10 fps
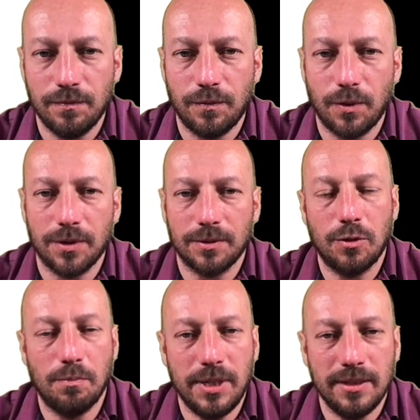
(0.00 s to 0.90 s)
for
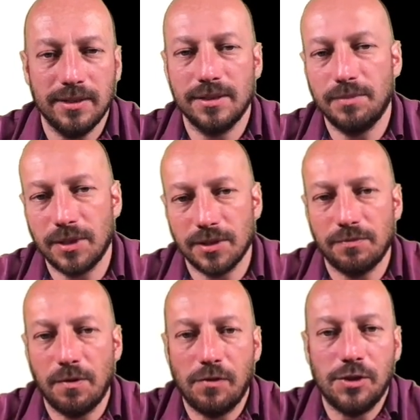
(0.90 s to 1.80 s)
completeness,
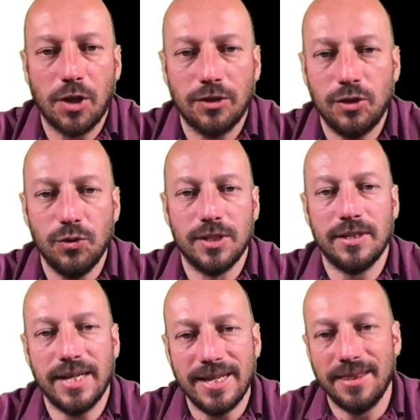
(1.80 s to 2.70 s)
because we will not use
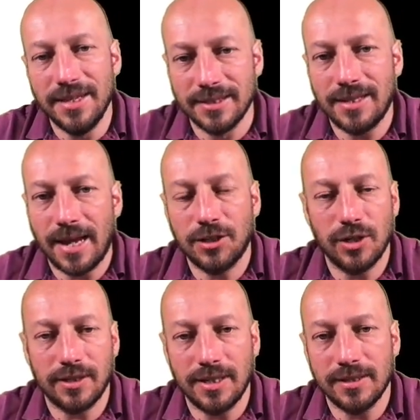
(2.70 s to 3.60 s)
it in this
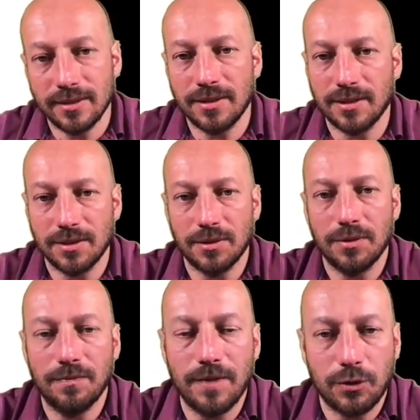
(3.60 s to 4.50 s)
lecture at least
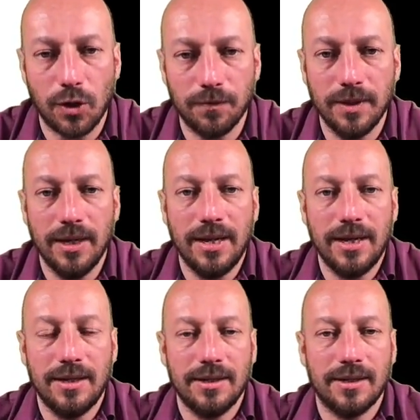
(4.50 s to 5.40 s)
very often,
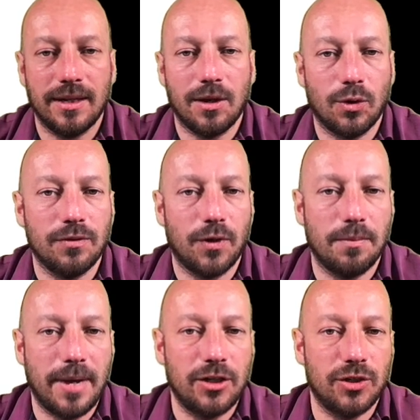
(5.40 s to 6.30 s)
I also want
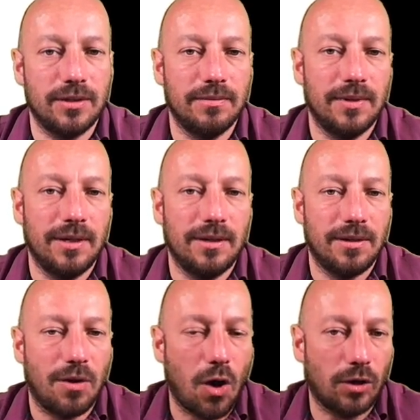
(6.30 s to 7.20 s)
to mention
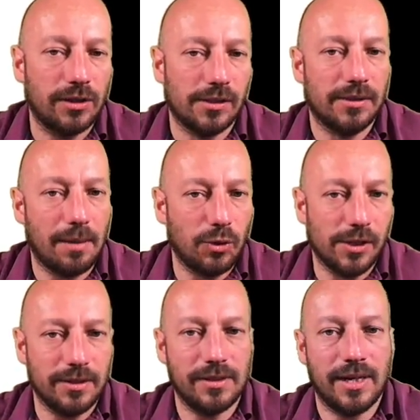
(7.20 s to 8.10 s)
octal
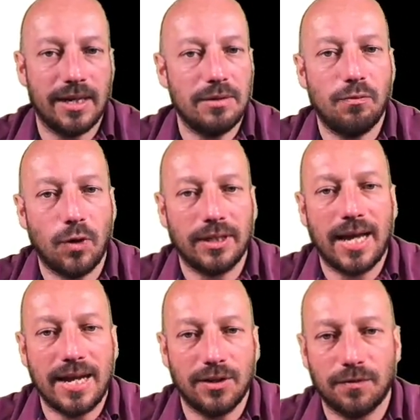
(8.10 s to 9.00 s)
numerals and what
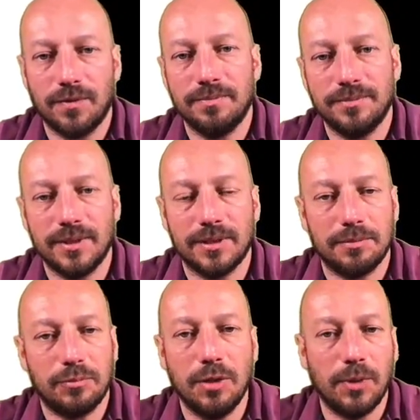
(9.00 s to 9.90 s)
kind of
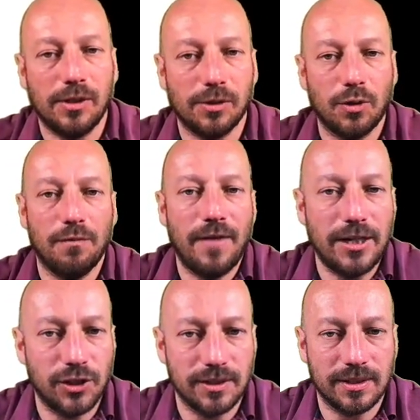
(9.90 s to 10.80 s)
typical
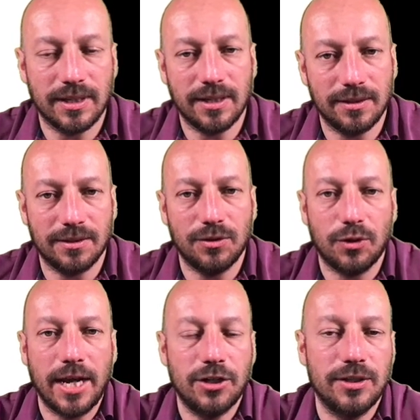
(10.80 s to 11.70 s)
conventions and
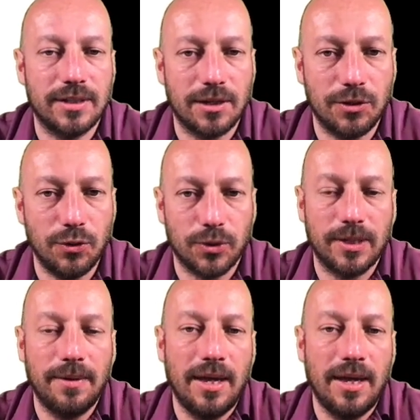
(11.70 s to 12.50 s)
notations are used.